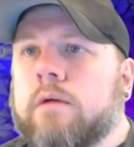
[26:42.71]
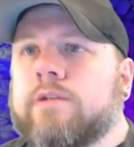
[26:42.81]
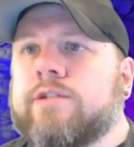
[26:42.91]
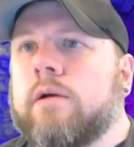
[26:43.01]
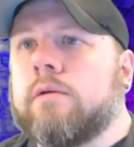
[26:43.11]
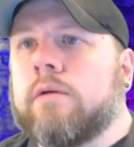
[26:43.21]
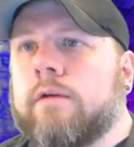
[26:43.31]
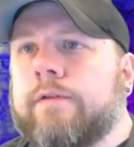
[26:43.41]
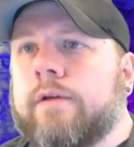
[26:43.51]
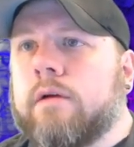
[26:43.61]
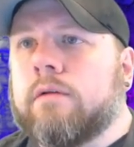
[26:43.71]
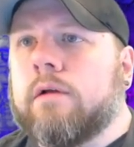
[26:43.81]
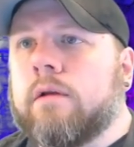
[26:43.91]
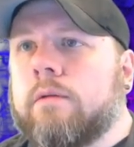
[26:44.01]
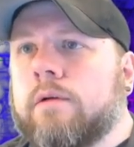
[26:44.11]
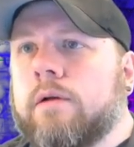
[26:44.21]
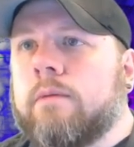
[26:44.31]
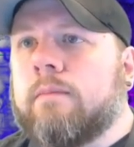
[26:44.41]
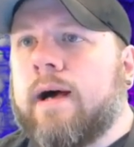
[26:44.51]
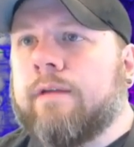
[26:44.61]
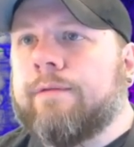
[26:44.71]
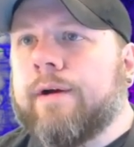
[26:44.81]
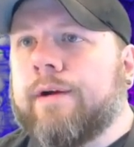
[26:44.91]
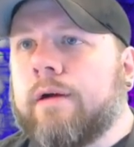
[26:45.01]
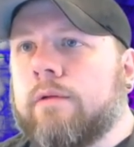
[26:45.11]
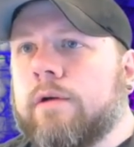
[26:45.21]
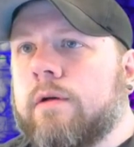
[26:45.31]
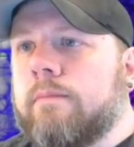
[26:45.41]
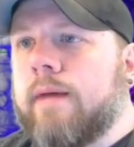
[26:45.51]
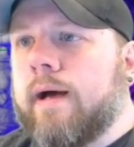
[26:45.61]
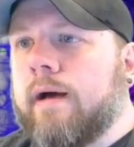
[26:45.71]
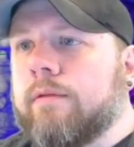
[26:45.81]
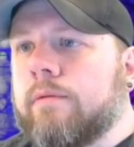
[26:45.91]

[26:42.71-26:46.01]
So if you don't know that we're doing math right now, we're doing math.